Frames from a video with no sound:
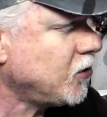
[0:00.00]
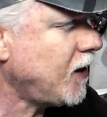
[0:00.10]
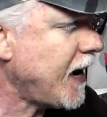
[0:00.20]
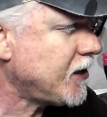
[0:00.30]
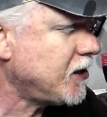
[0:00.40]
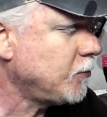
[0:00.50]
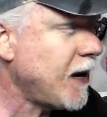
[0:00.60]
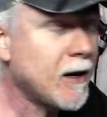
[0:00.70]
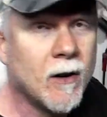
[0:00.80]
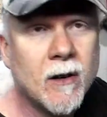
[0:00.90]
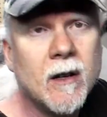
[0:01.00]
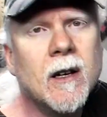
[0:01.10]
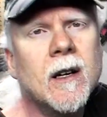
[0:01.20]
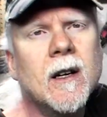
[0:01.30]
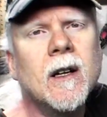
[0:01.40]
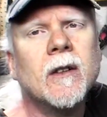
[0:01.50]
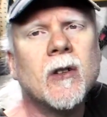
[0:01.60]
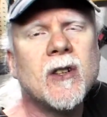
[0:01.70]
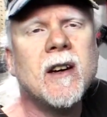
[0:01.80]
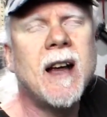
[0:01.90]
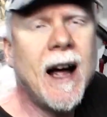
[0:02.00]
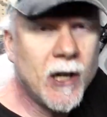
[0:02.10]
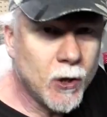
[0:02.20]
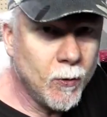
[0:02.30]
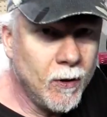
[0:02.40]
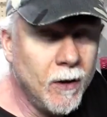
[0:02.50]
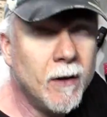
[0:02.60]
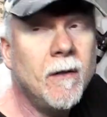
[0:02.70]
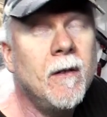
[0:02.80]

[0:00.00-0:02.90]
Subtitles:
tracks the record, there's a natural